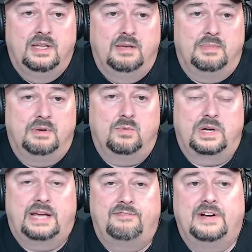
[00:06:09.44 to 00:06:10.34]
But what
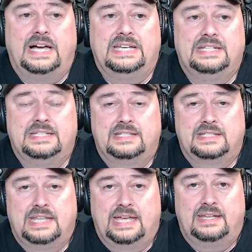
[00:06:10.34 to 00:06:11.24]
I find is
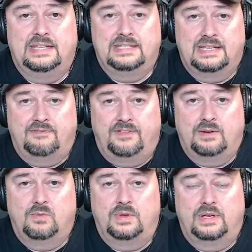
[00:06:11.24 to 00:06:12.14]
that these End
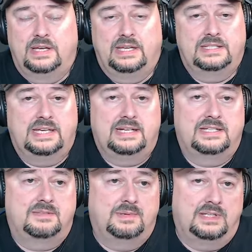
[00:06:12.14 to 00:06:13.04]
Fed
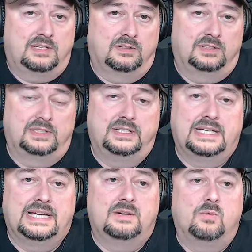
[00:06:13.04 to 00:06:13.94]
antennas, particularly
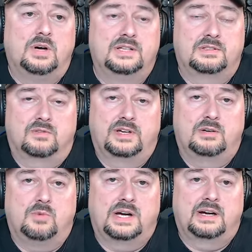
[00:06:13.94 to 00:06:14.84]
9-to-1s or
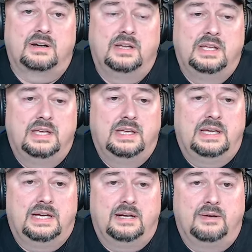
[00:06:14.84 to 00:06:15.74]
random wire,
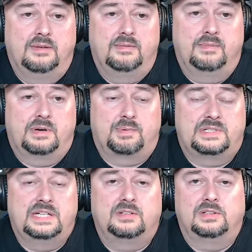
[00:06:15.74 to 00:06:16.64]
are
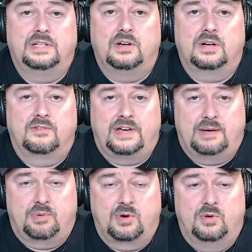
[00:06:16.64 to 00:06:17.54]
particularly
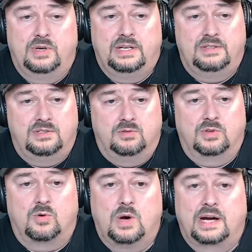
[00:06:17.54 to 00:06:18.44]
RFI prone and do
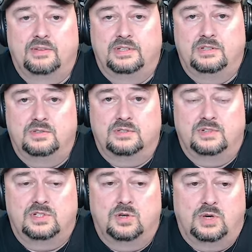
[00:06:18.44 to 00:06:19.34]
require the use of a
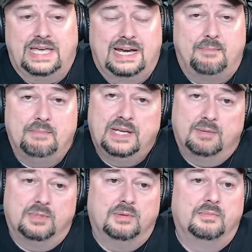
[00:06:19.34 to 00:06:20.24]
choke at a
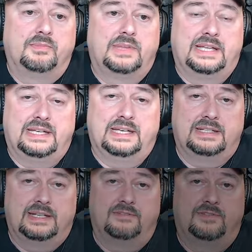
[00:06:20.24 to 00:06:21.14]
minimum at the
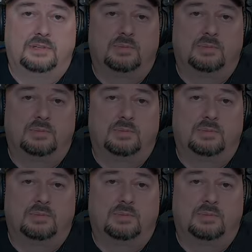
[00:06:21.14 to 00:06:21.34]
antenna feed